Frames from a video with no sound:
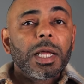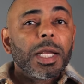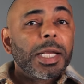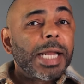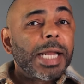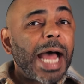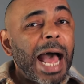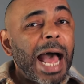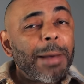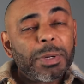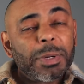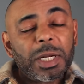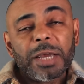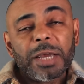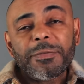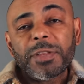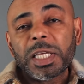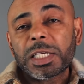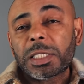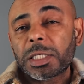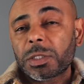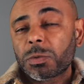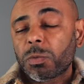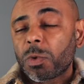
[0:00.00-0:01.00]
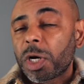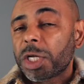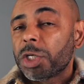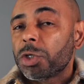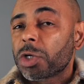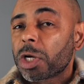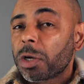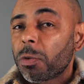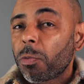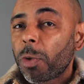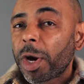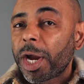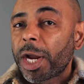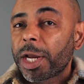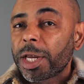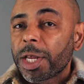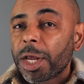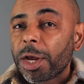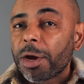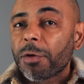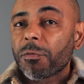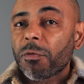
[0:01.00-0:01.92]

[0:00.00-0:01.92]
Now, I believe this is one you can wear year